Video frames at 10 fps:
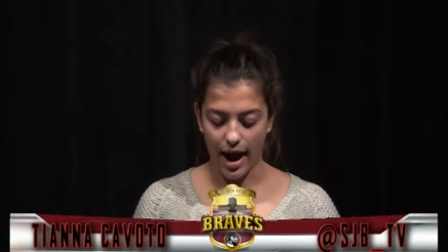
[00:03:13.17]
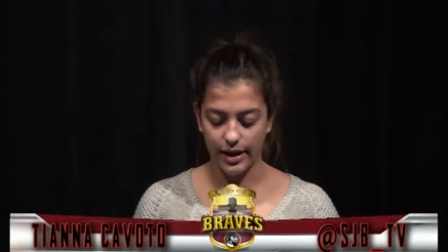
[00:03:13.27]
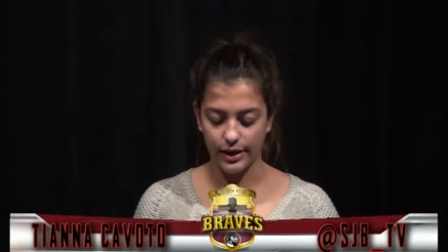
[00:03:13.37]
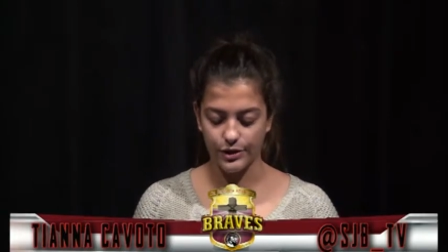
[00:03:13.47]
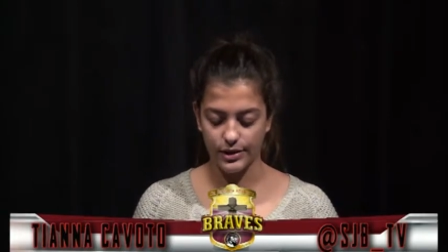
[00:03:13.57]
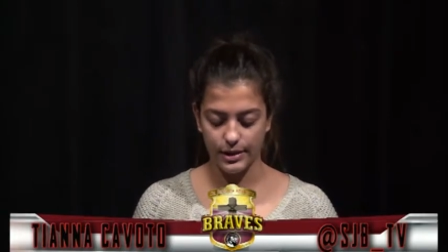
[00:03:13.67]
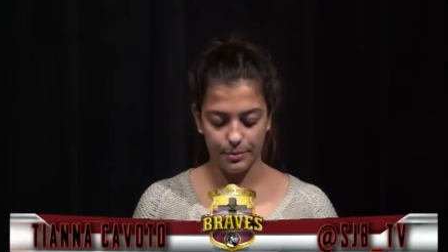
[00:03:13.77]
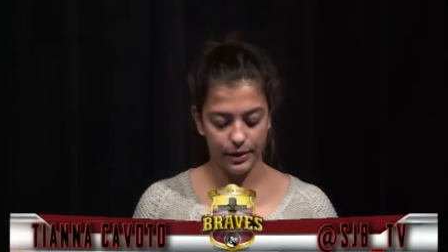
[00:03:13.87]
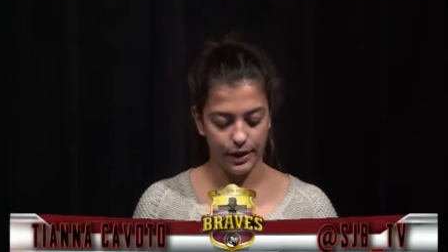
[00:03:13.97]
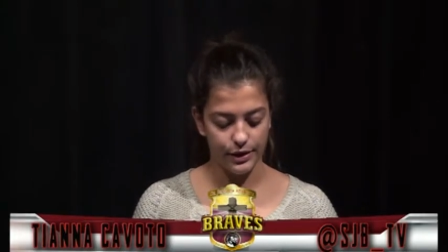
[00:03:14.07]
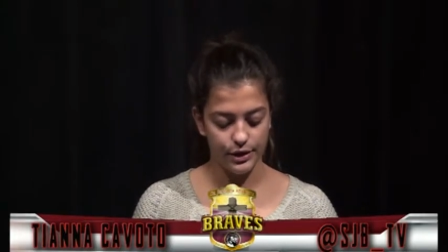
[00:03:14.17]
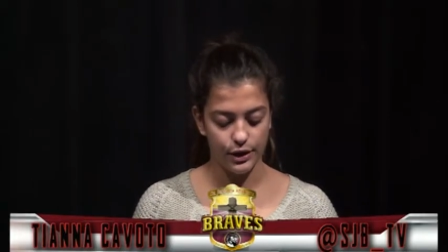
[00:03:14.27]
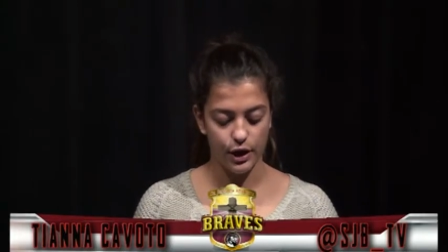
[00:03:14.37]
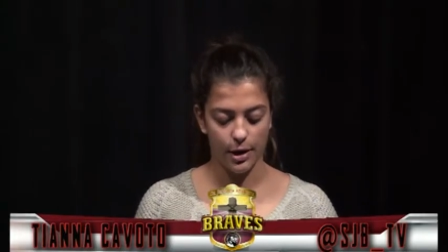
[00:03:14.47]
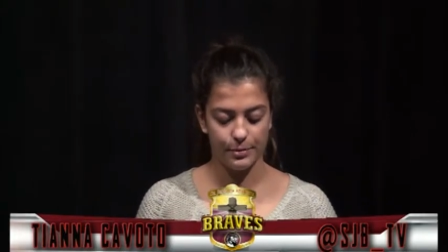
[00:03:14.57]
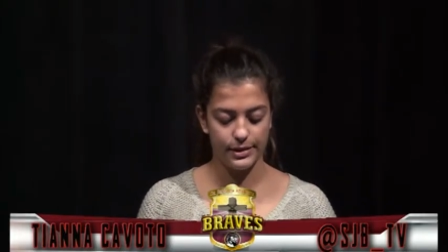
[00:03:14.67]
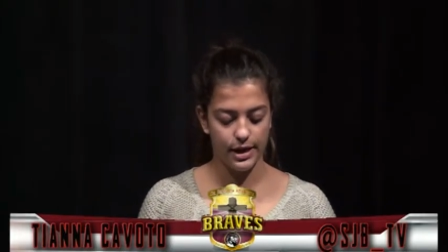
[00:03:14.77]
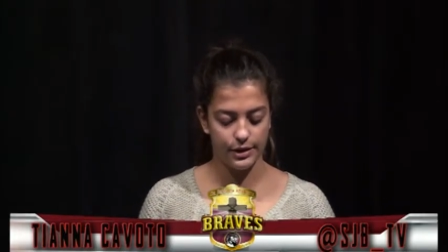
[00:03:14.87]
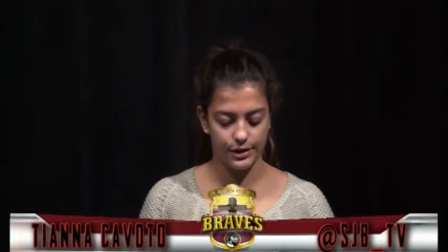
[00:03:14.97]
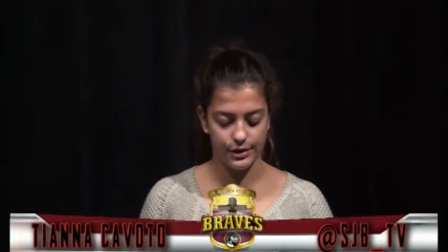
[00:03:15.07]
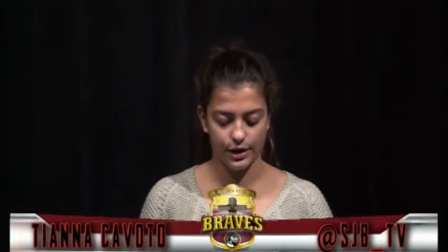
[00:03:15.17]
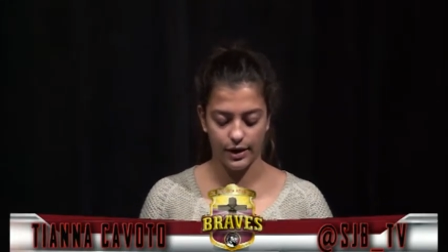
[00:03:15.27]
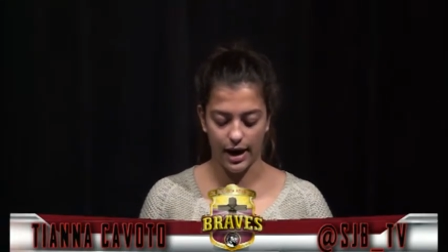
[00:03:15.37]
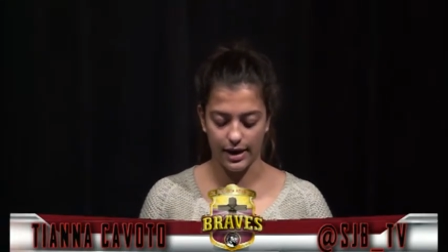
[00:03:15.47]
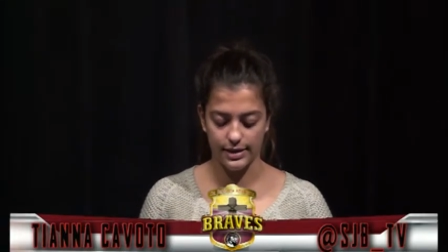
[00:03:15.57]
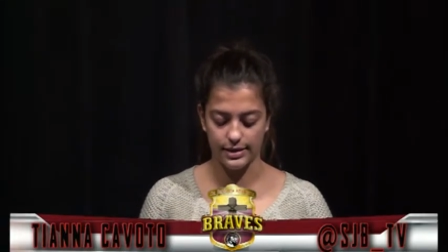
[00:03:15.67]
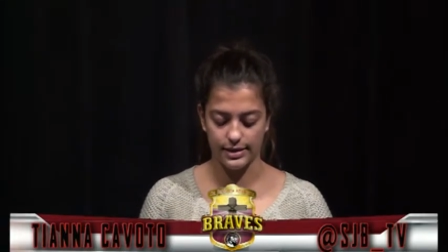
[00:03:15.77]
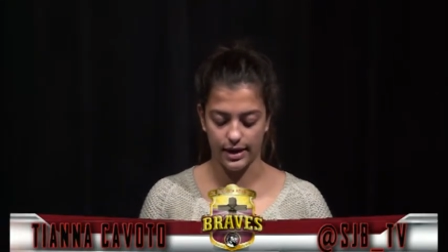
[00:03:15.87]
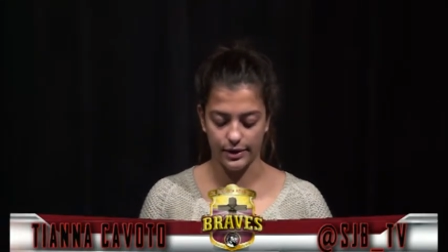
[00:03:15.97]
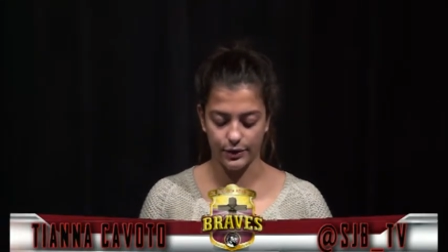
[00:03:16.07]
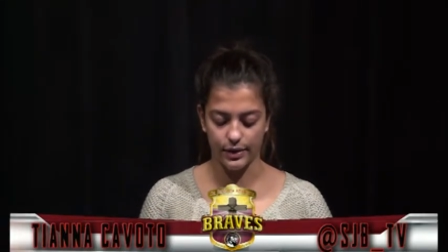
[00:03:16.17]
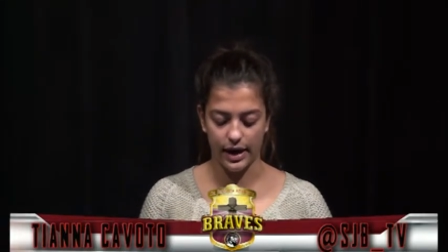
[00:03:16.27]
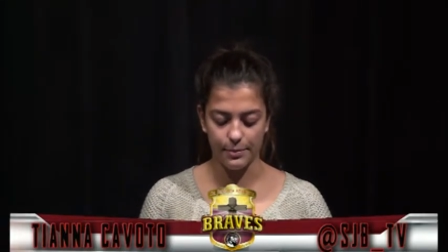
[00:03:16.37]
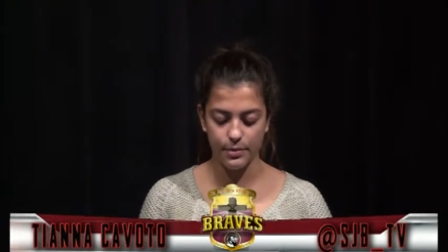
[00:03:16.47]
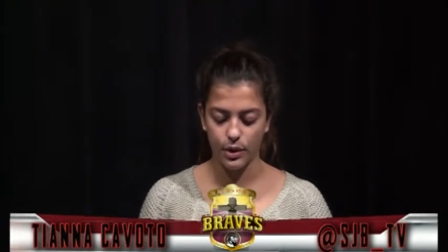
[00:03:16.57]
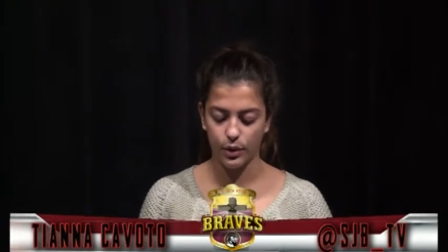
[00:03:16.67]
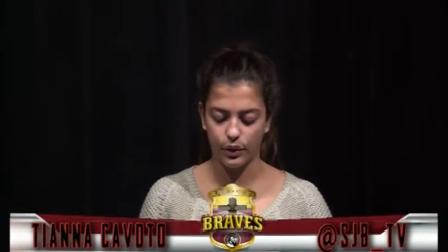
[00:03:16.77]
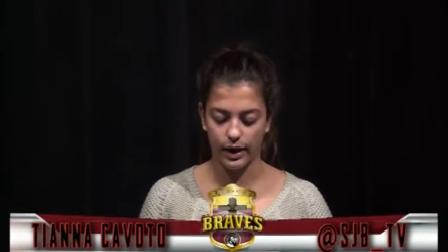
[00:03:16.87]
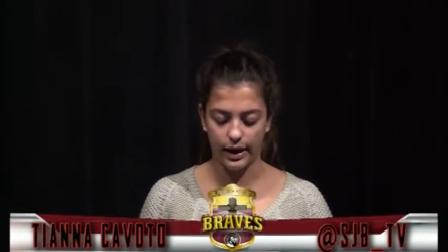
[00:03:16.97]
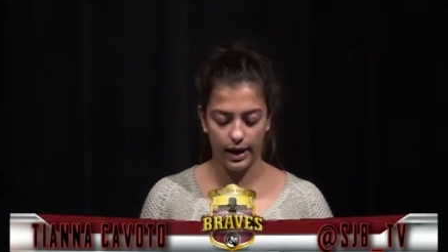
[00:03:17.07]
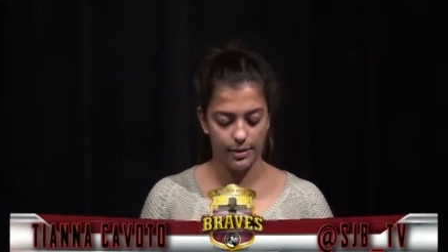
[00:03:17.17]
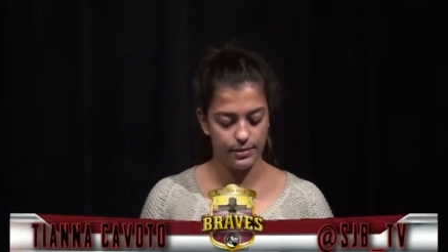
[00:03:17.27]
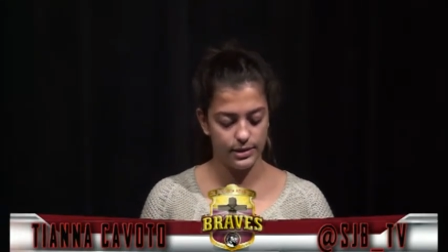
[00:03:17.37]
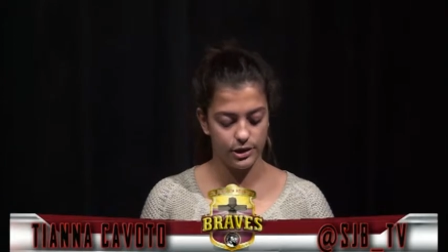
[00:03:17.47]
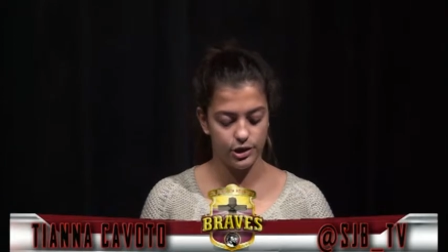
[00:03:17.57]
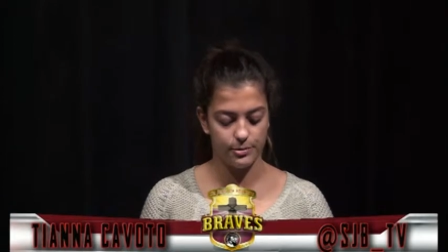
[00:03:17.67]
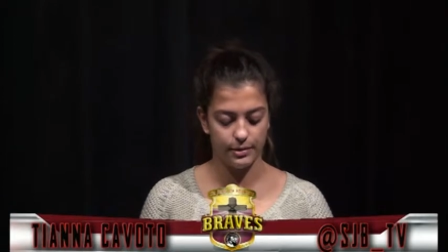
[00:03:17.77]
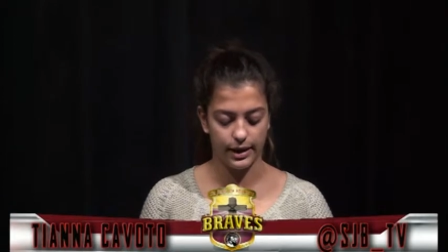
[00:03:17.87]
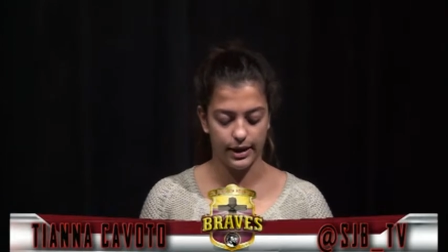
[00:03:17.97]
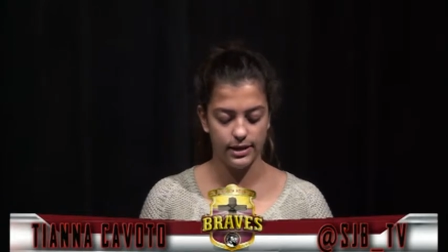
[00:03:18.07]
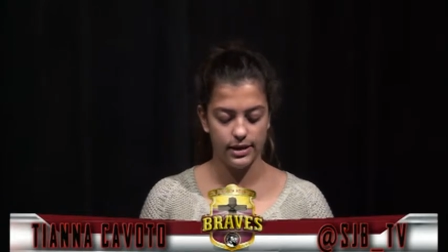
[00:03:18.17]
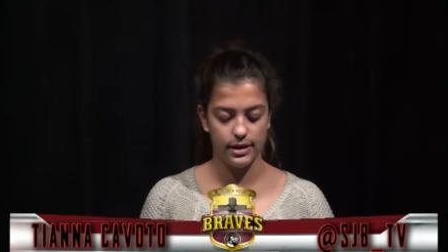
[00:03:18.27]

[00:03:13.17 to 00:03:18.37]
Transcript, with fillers: Any interested players, not pretenders, are asked to sign their name, grade, and position played,